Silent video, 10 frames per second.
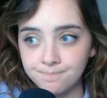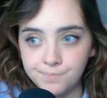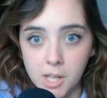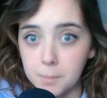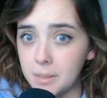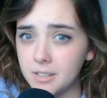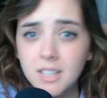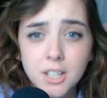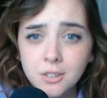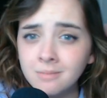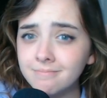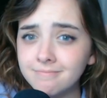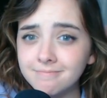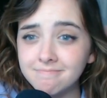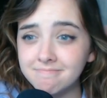It could be little,
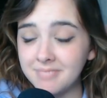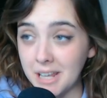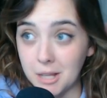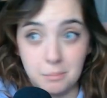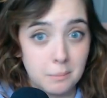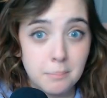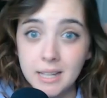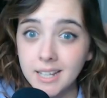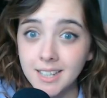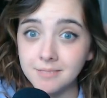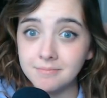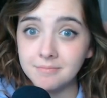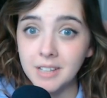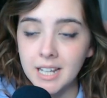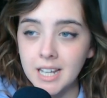it could be big,
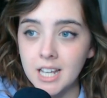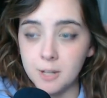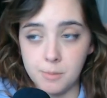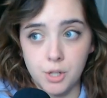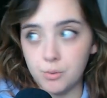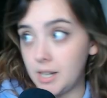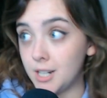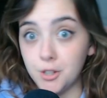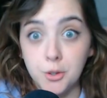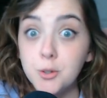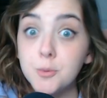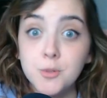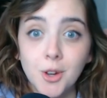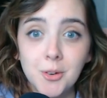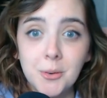it could be creating a YouTube
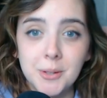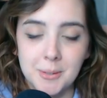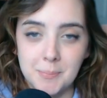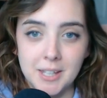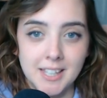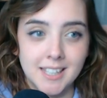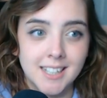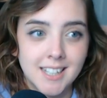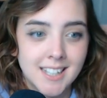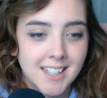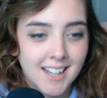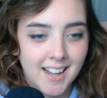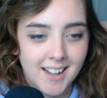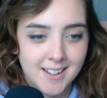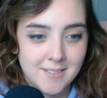channel, it could be
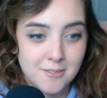uh,